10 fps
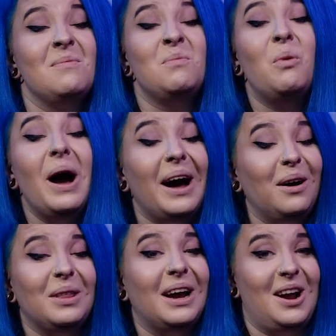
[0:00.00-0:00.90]

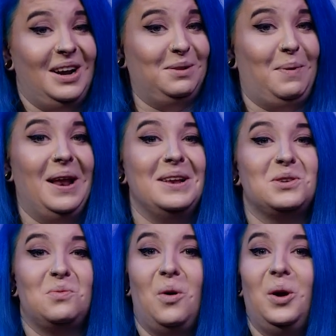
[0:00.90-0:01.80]
Well, that kind of
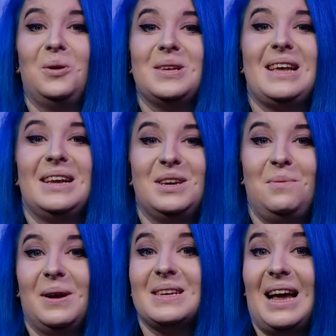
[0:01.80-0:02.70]
depends what your
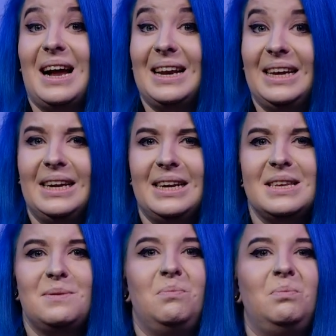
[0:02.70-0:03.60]
setup exactly
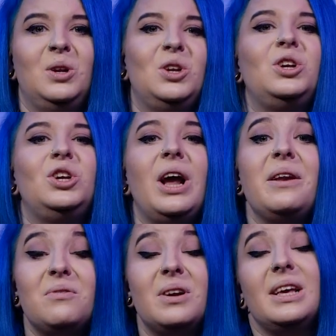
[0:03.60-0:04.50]
is, but
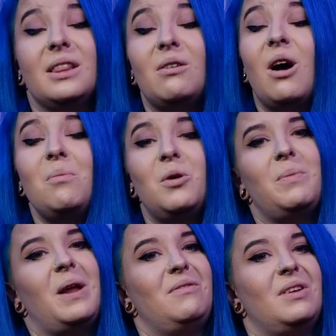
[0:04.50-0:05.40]
generally there are more
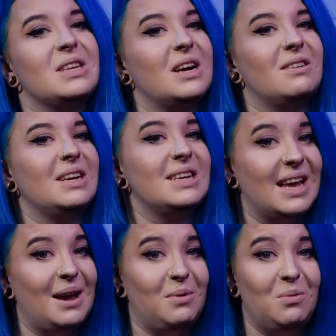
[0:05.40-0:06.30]
benefits currently to
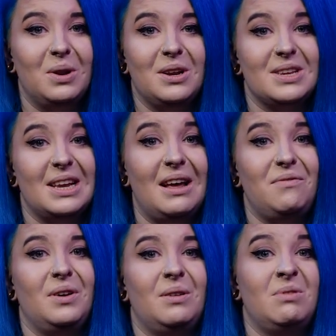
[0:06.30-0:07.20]
gaming on Windows
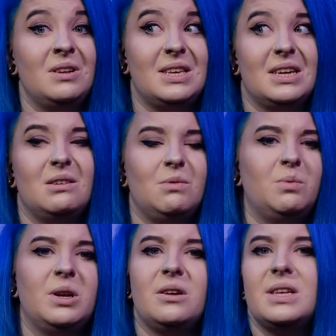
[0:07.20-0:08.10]
11 than sticking with
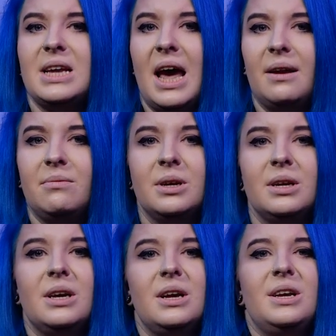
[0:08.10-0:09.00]
Windows 10.
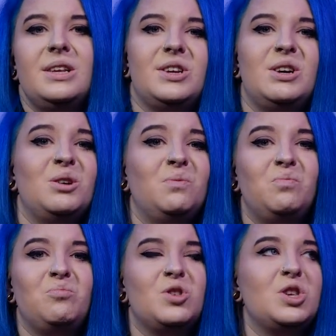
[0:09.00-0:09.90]
So
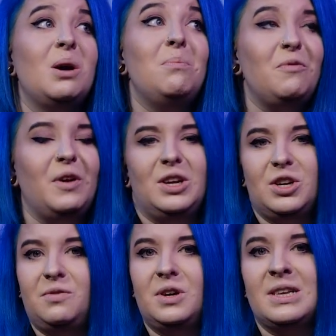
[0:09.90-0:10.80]
some features, for